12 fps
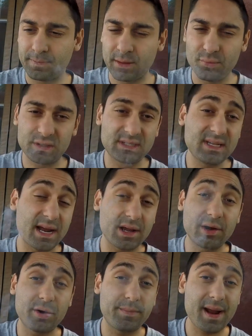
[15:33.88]
Which is not a
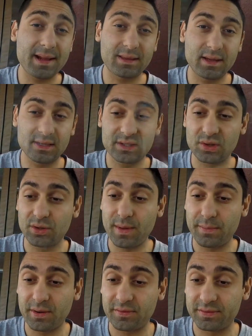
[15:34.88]
good or bad thing, it's all
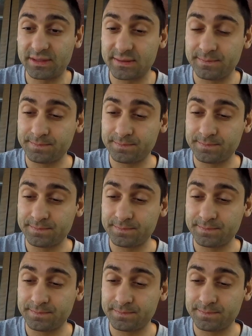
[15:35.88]
about preference.